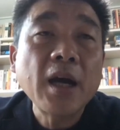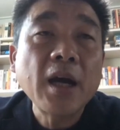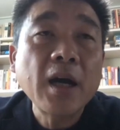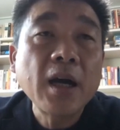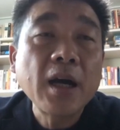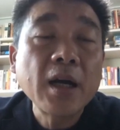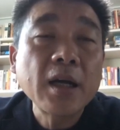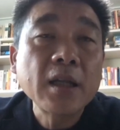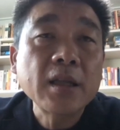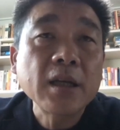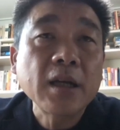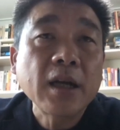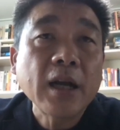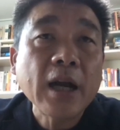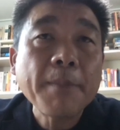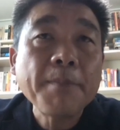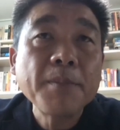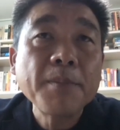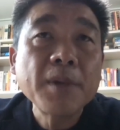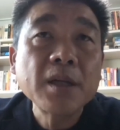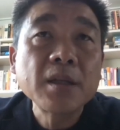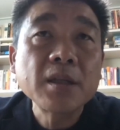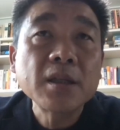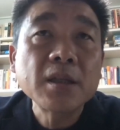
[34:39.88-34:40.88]
the
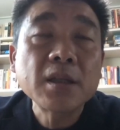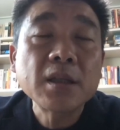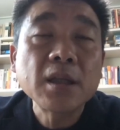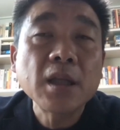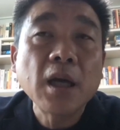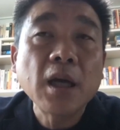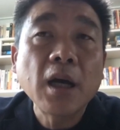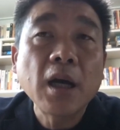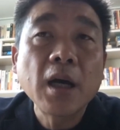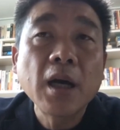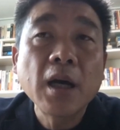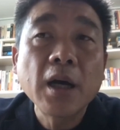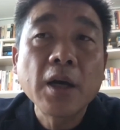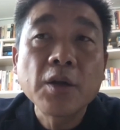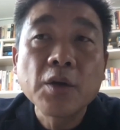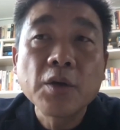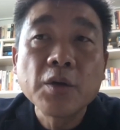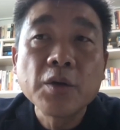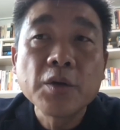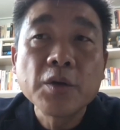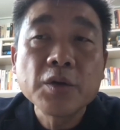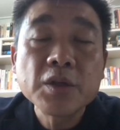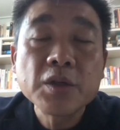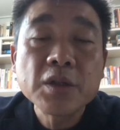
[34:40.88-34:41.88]
government
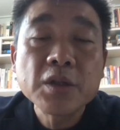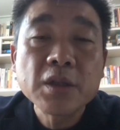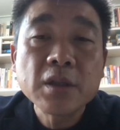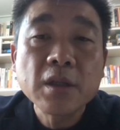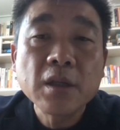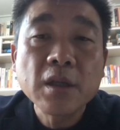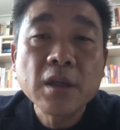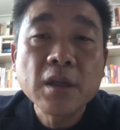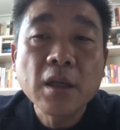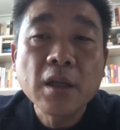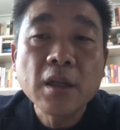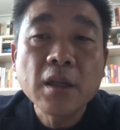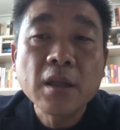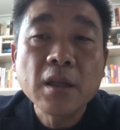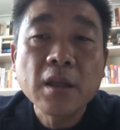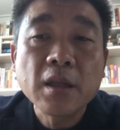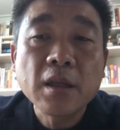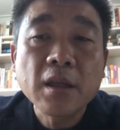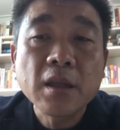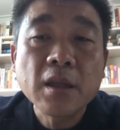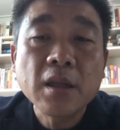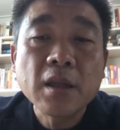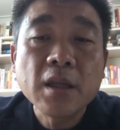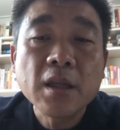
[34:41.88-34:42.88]
use
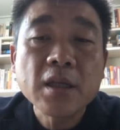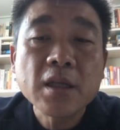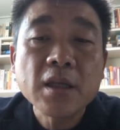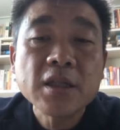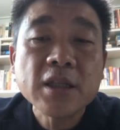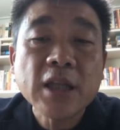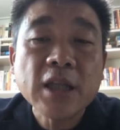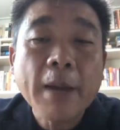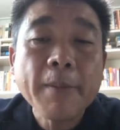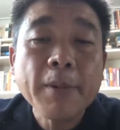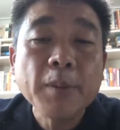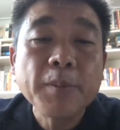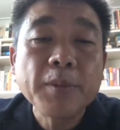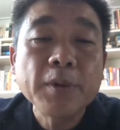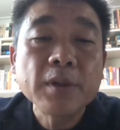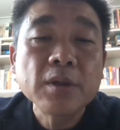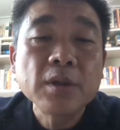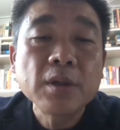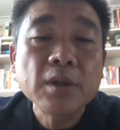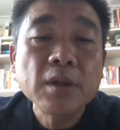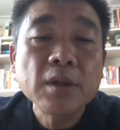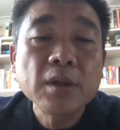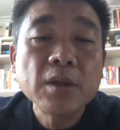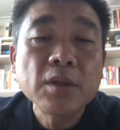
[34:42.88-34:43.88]
this type of
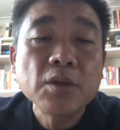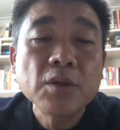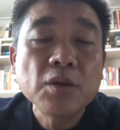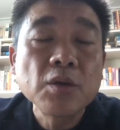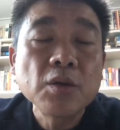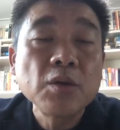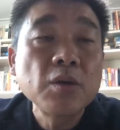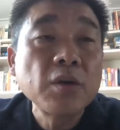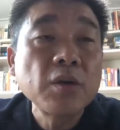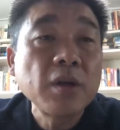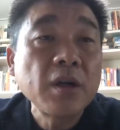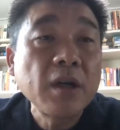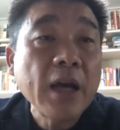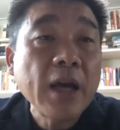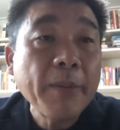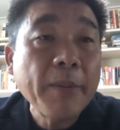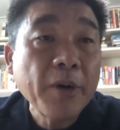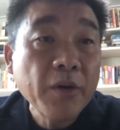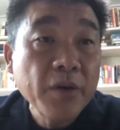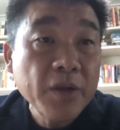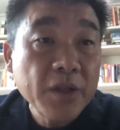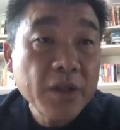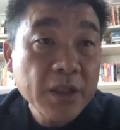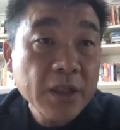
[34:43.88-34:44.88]
new
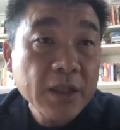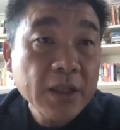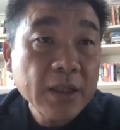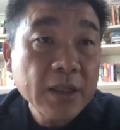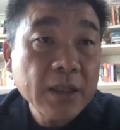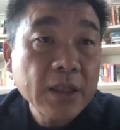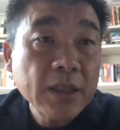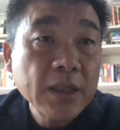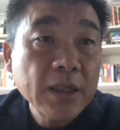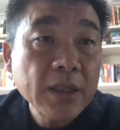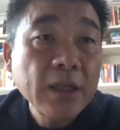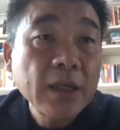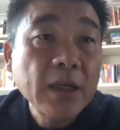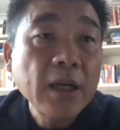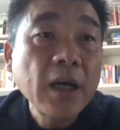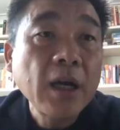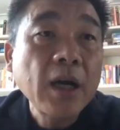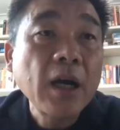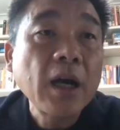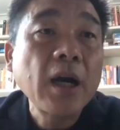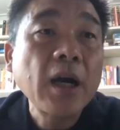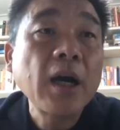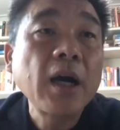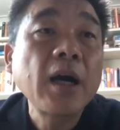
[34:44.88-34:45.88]
leverage
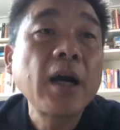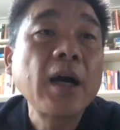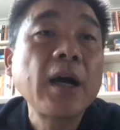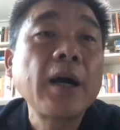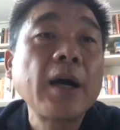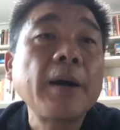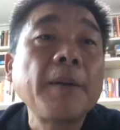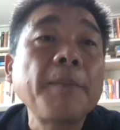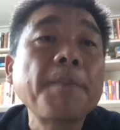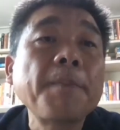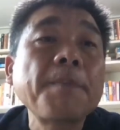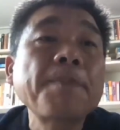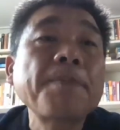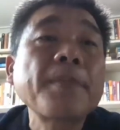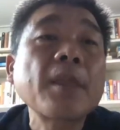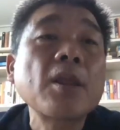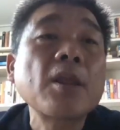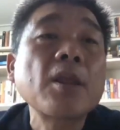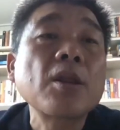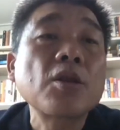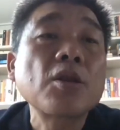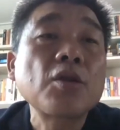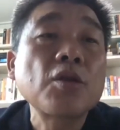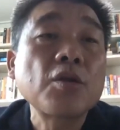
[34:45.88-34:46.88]

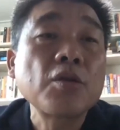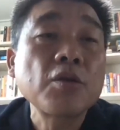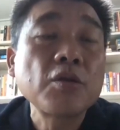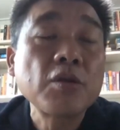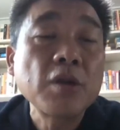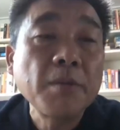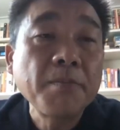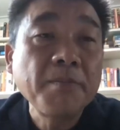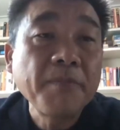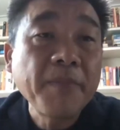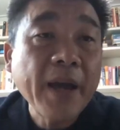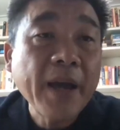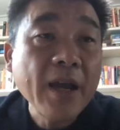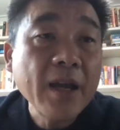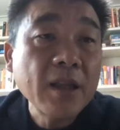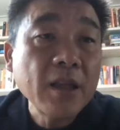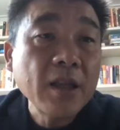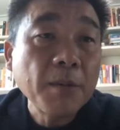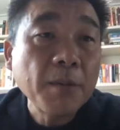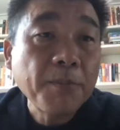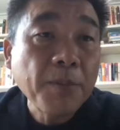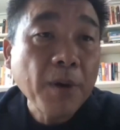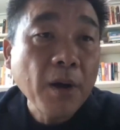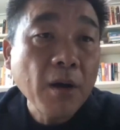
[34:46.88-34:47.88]
to
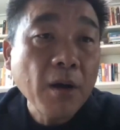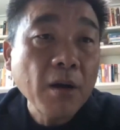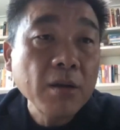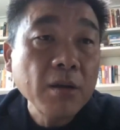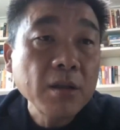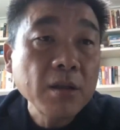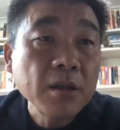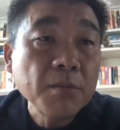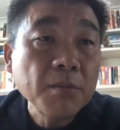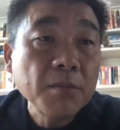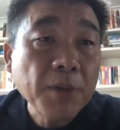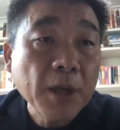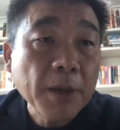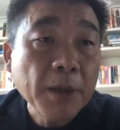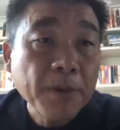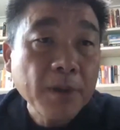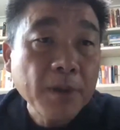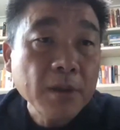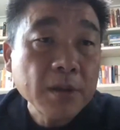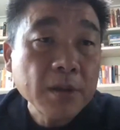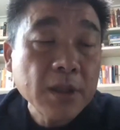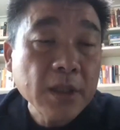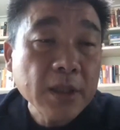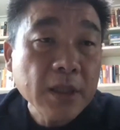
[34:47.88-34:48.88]
invade upon
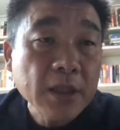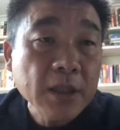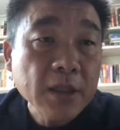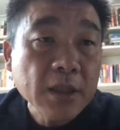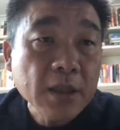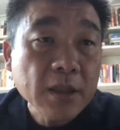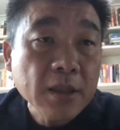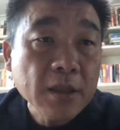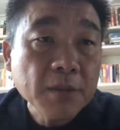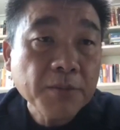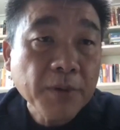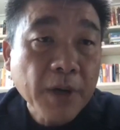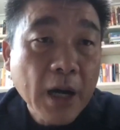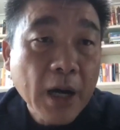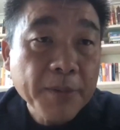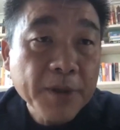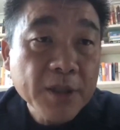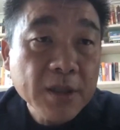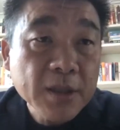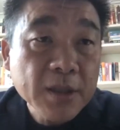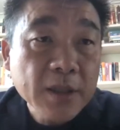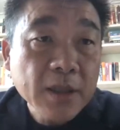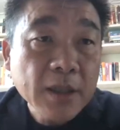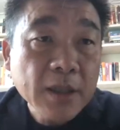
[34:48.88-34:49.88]
citizens'
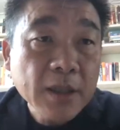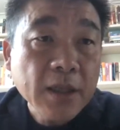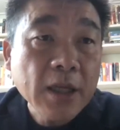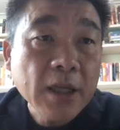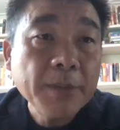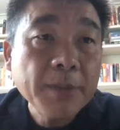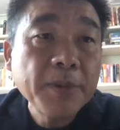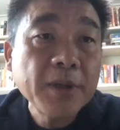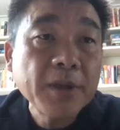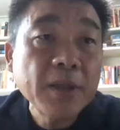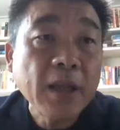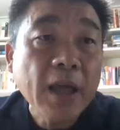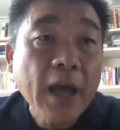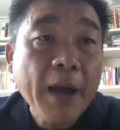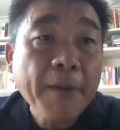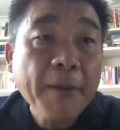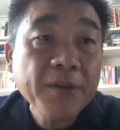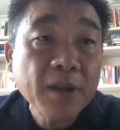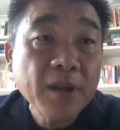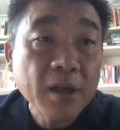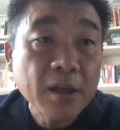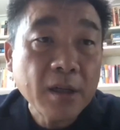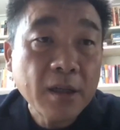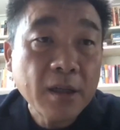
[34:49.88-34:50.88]
privacy, even
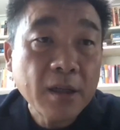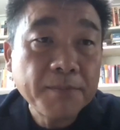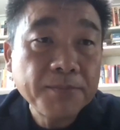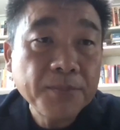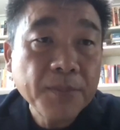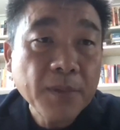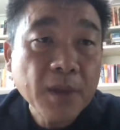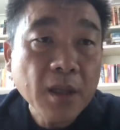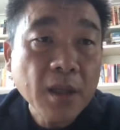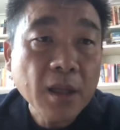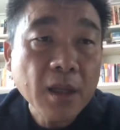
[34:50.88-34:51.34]
after